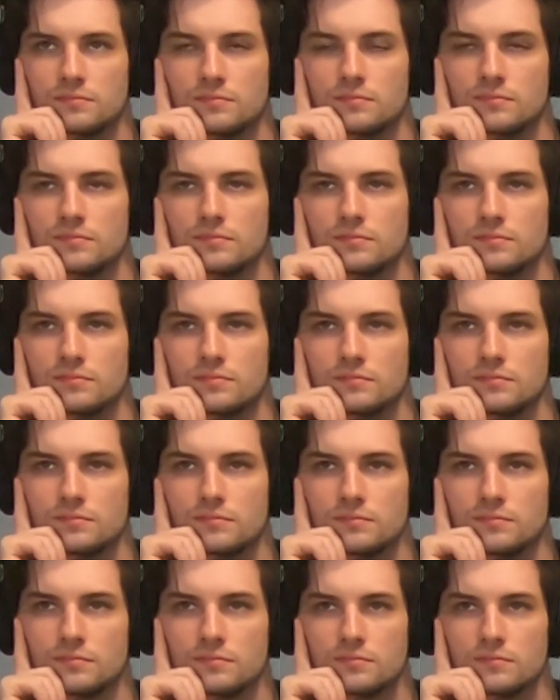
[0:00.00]

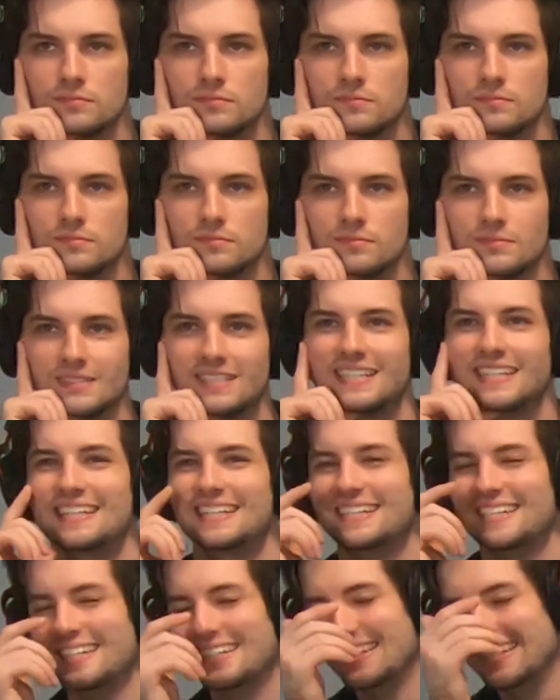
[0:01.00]

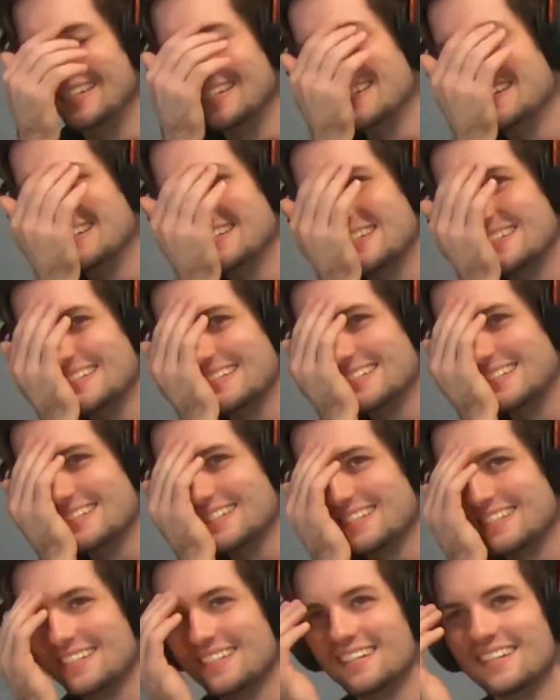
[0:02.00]

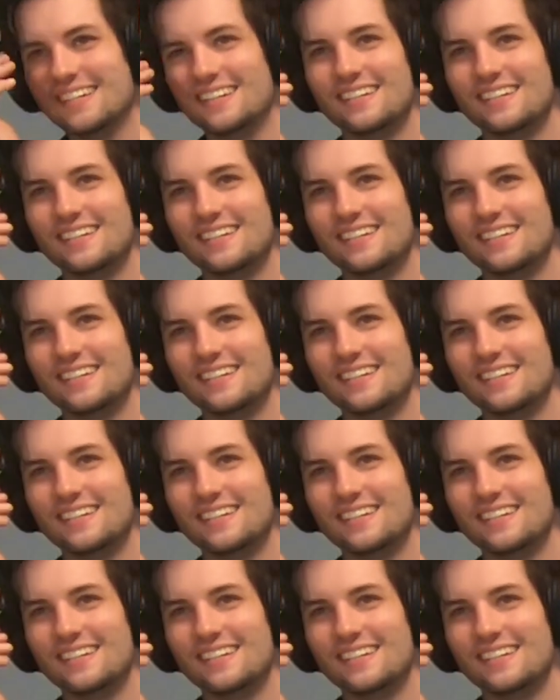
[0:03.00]
(silent)